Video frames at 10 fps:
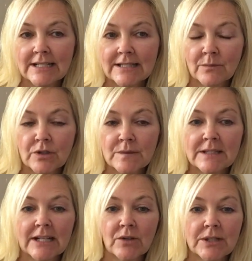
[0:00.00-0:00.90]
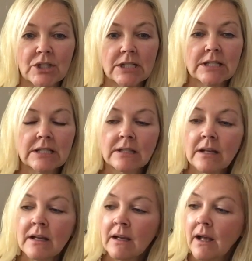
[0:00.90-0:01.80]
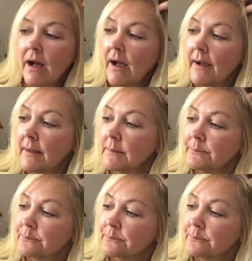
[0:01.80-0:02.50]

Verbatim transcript: some Christmas decorations. Um,